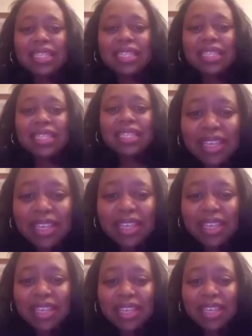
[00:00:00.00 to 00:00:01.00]
Because they really
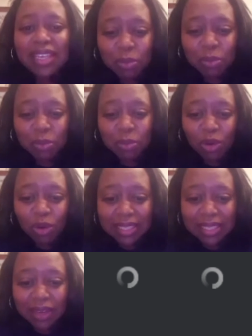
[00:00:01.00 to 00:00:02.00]
think that I support
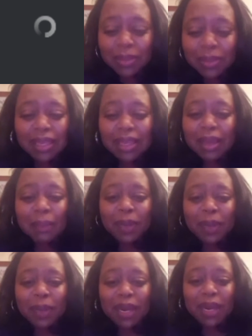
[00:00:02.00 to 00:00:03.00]
them and tell them,
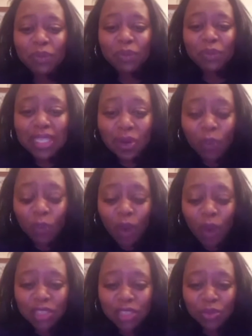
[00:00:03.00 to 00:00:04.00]
but I really don't
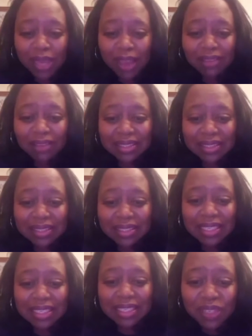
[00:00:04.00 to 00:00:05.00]
watch reality
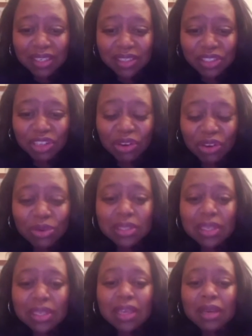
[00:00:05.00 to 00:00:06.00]
TV
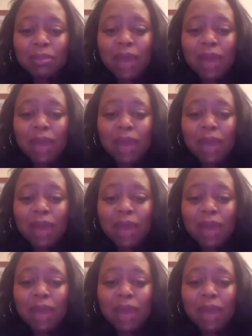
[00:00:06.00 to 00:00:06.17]
shows.